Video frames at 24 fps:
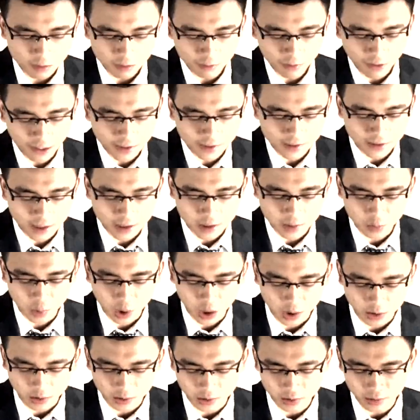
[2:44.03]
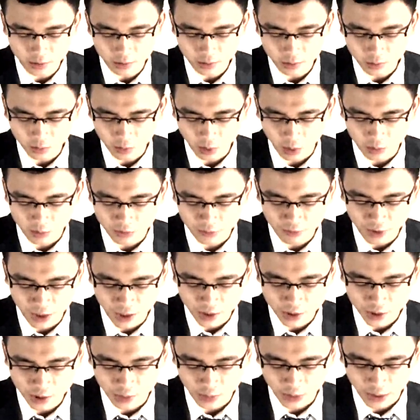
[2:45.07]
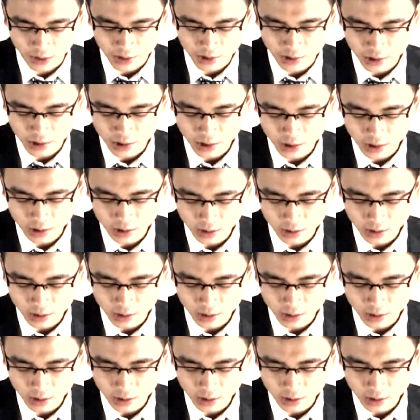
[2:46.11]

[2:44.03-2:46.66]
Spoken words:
Firstly, is what I refer to as